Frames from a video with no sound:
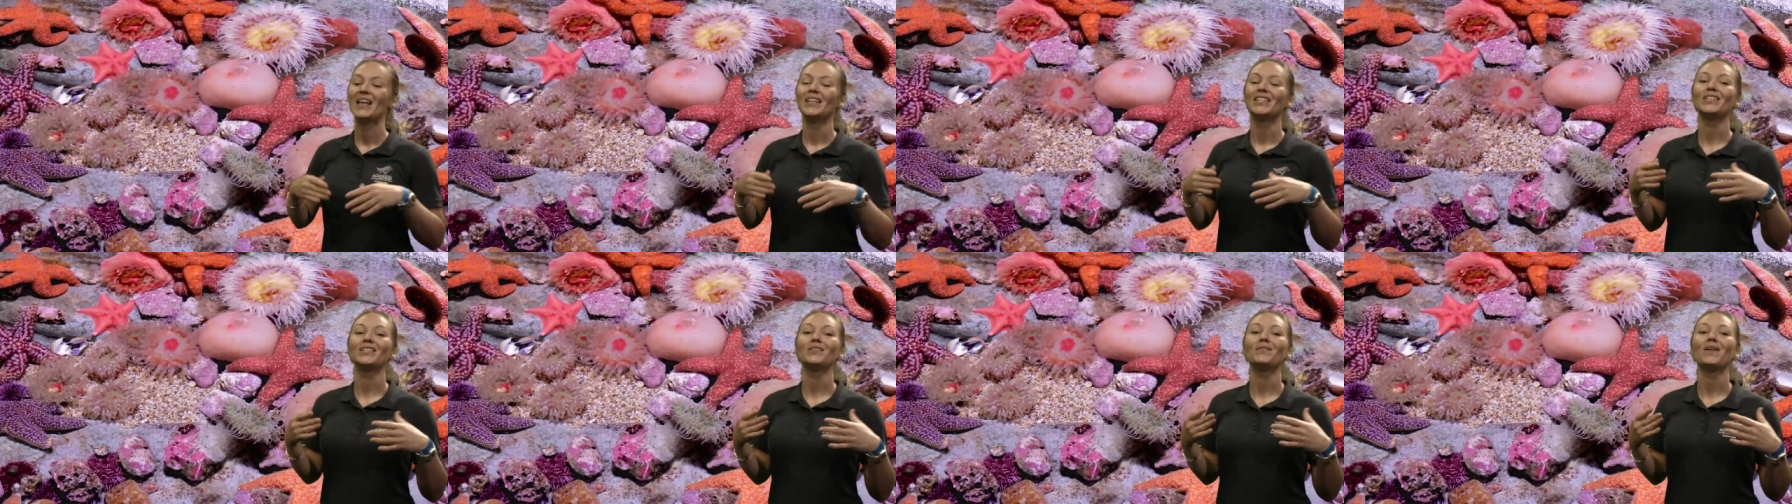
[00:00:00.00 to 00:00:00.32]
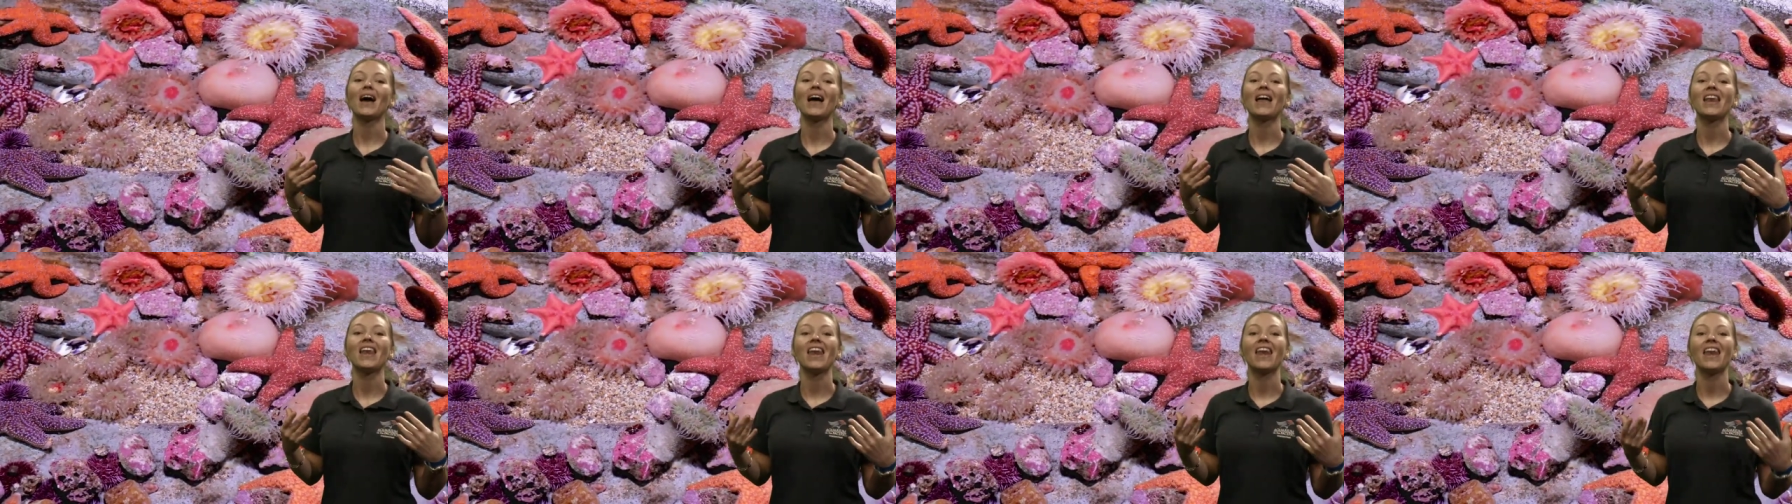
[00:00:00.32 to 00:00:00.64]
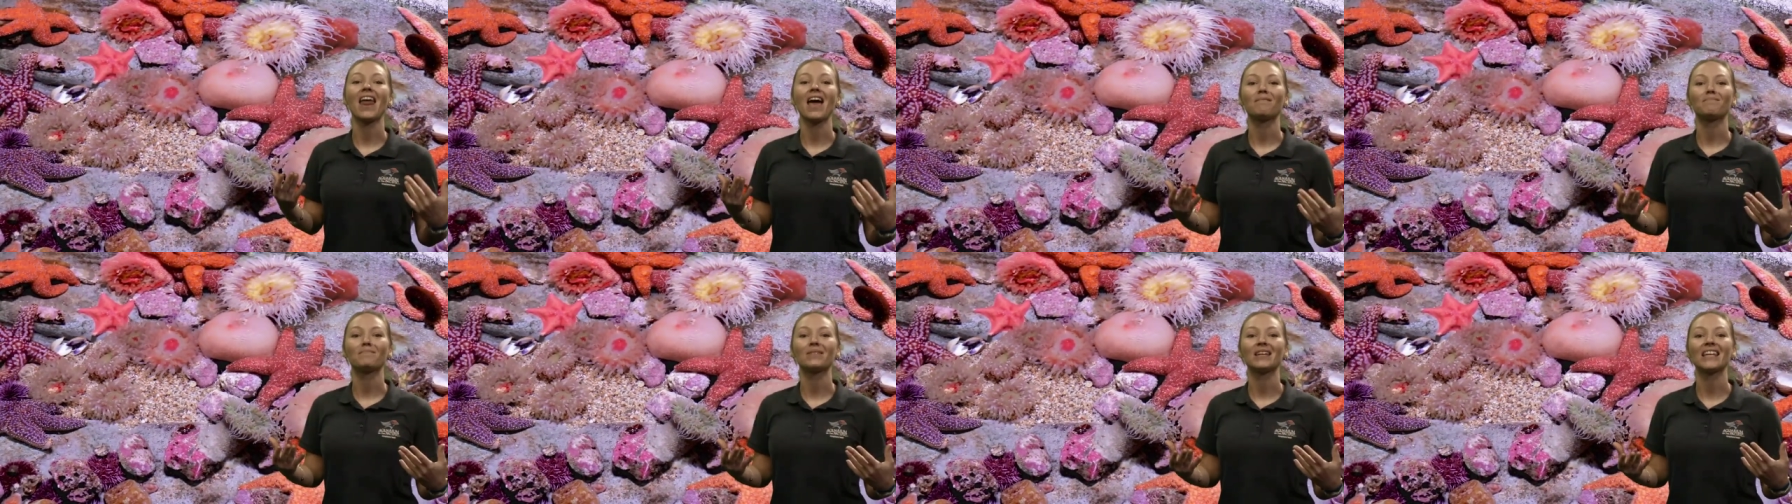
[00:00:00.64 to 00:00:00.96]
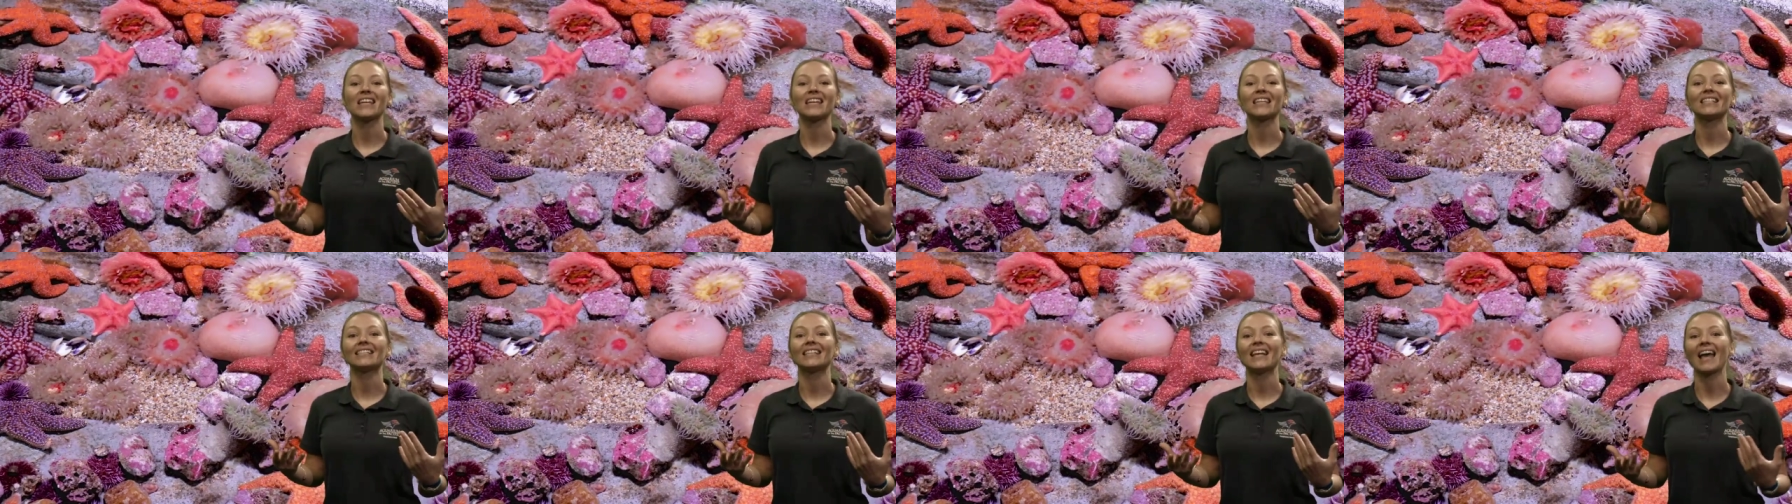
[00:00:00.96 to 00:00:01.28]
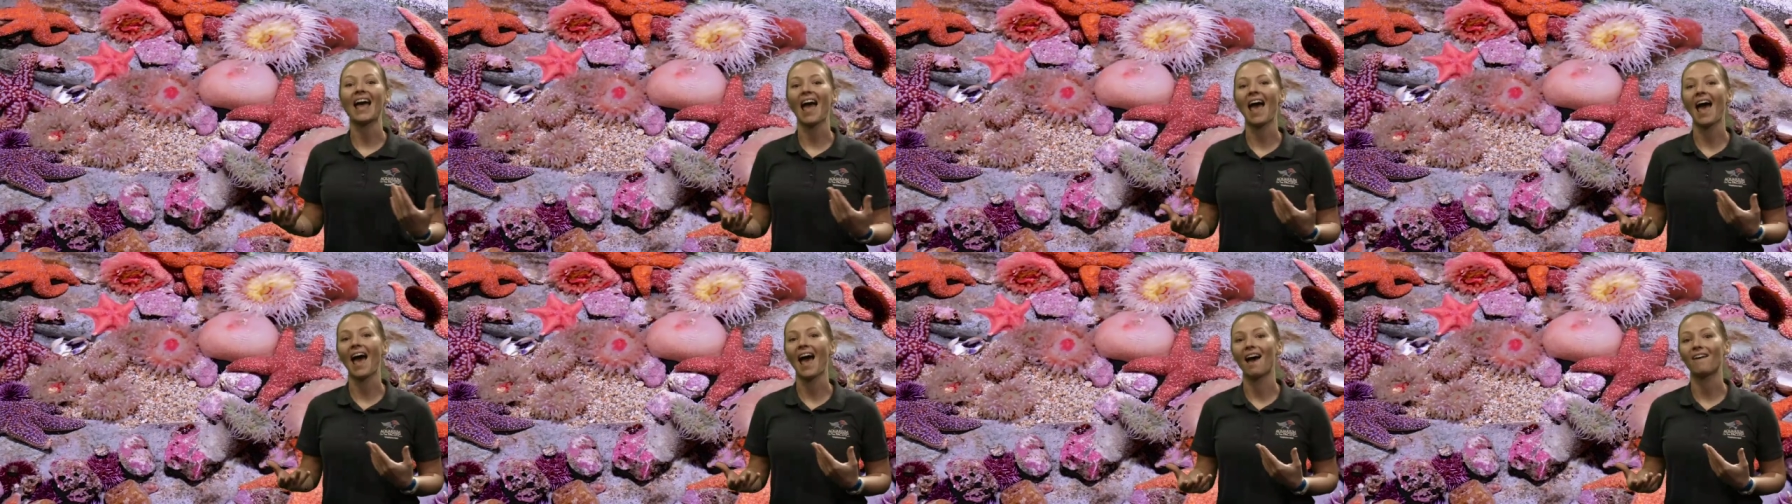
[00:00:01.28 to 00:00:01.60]
do anemones
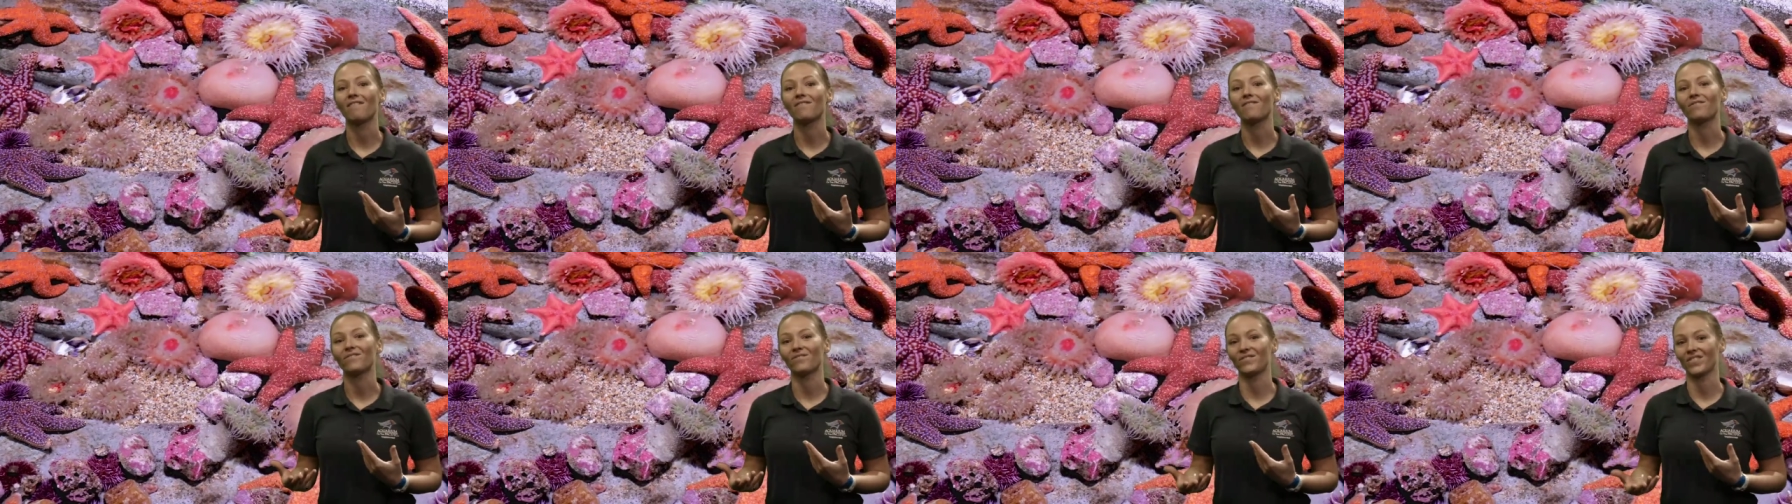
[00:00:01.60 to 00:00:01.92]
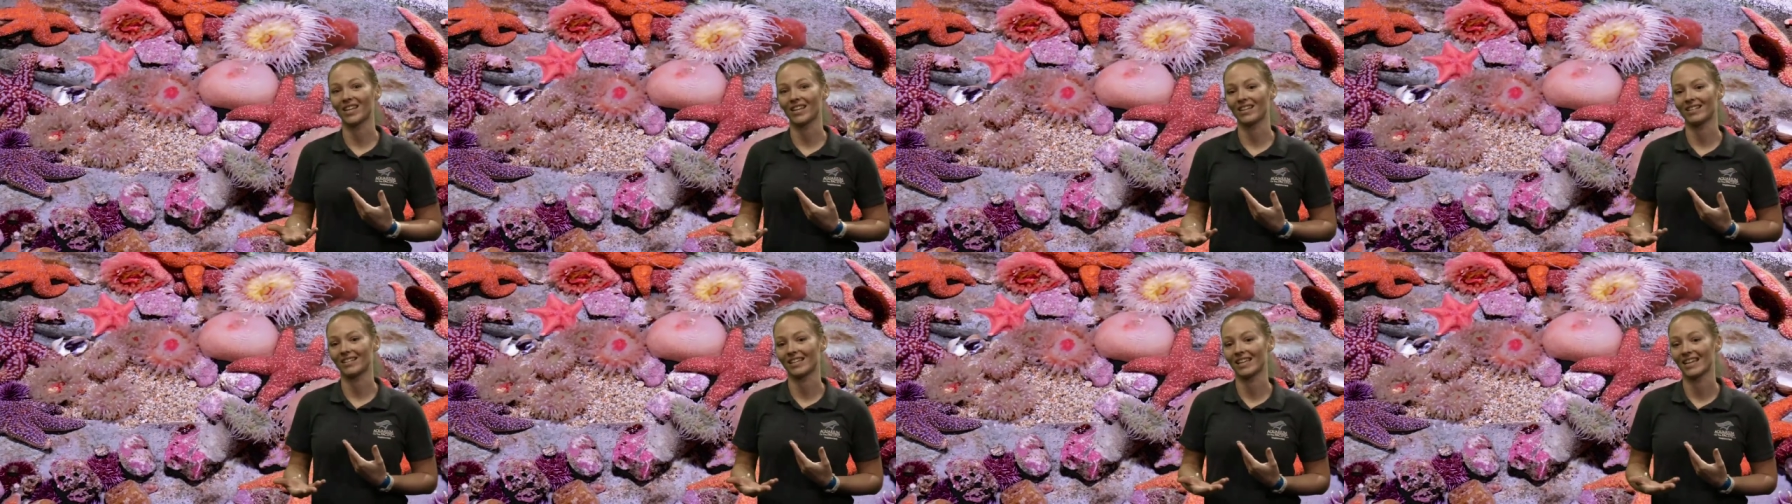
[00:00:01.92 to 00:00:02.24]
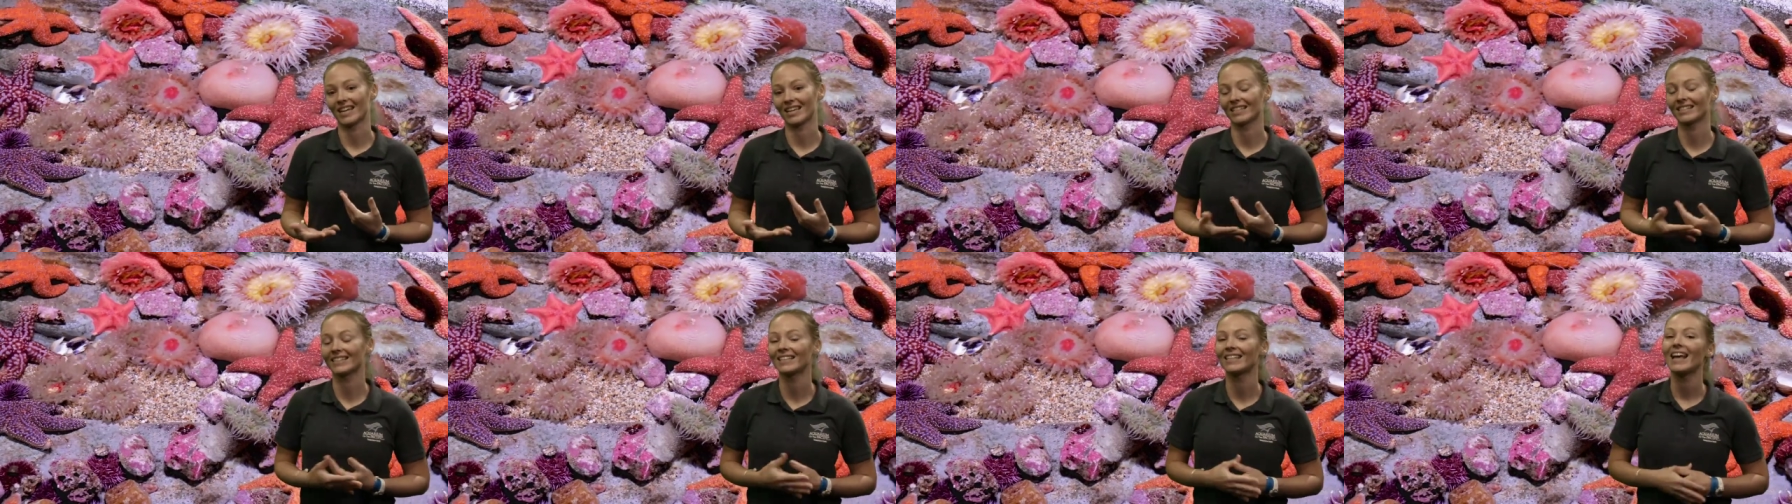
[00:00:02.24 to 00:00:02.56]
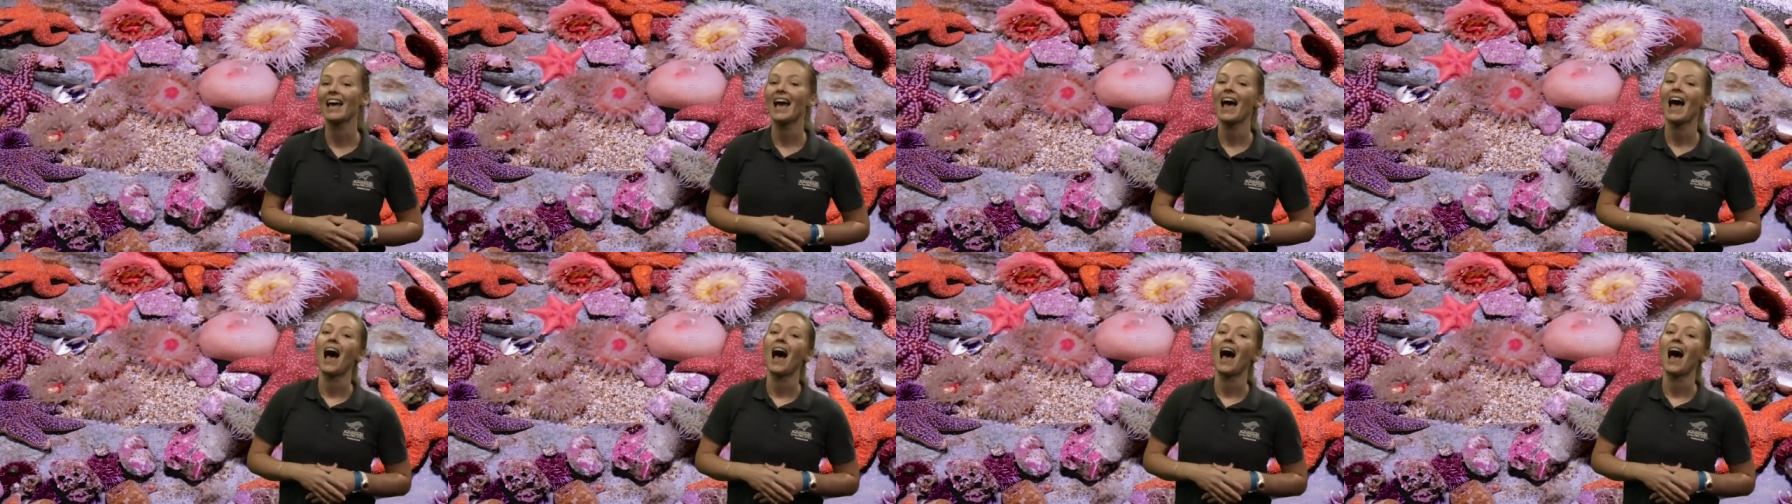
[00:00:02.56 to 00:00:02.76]
have feelings?